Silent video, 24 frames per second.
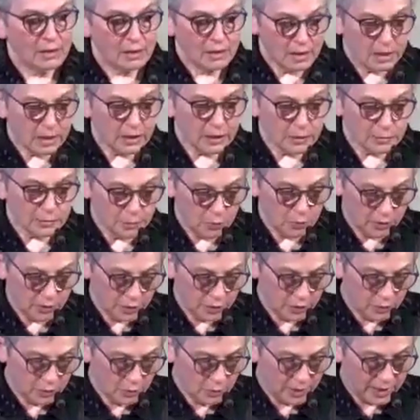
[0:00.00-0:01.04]
An
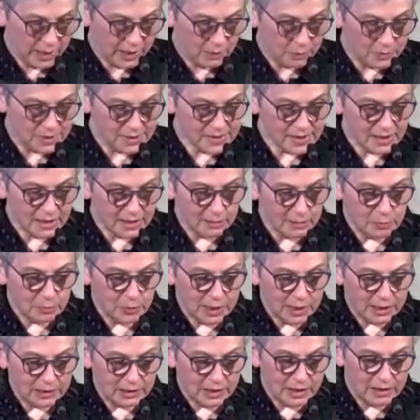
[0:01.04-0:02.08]
important way we
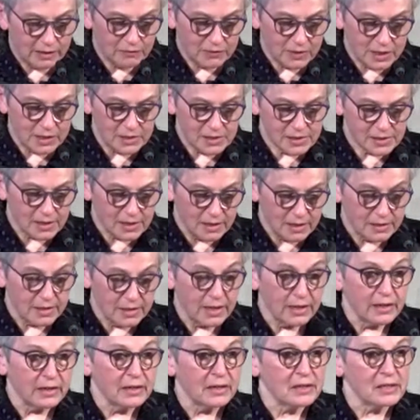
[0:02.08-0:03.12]
celebrate life each
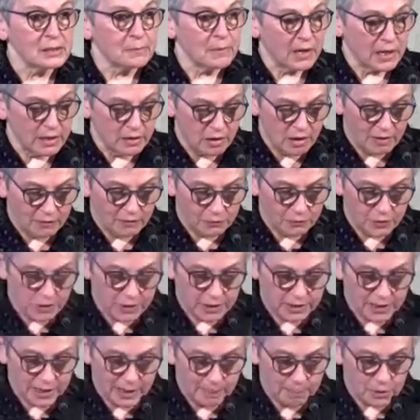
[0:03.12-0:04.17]
Sunday is by an
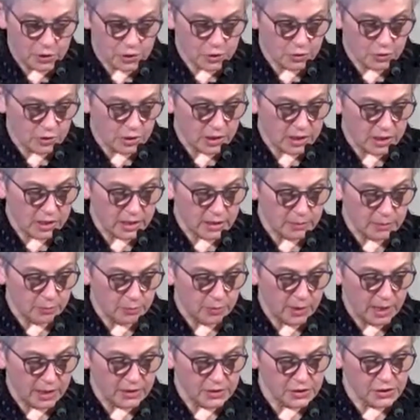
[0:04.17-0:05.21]
opportunity to
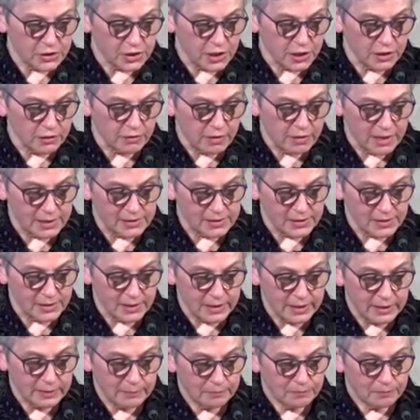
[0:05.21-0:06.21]
practice generosity.